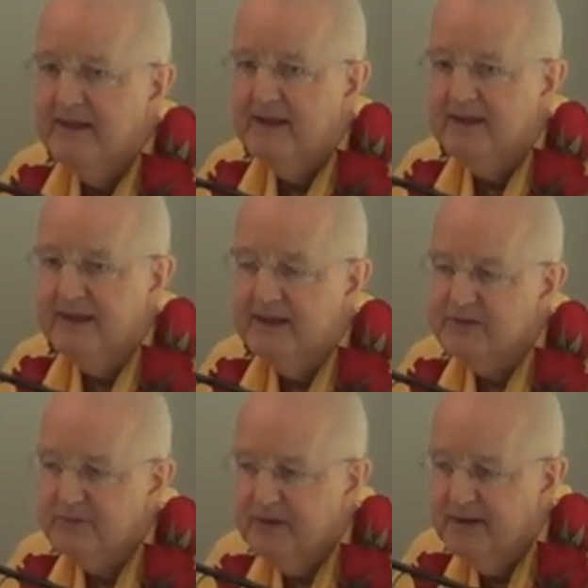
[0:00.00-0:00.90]
And
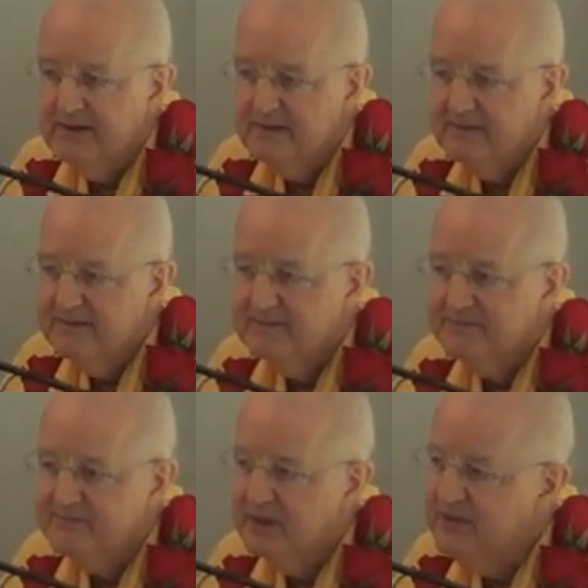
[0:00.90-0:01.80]
guess what?
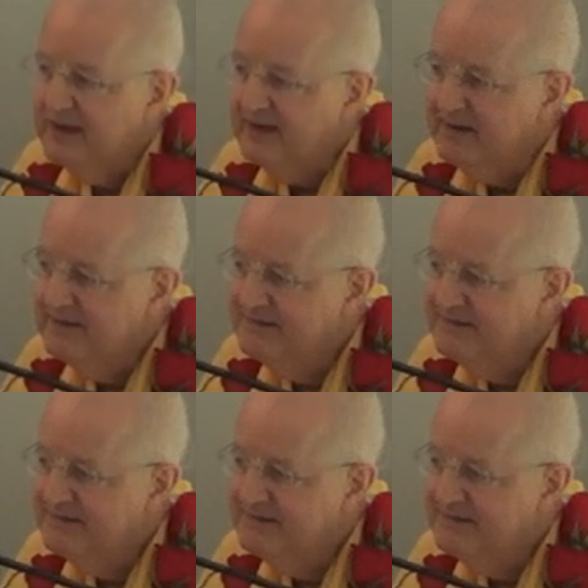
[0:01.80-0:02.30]
It rained.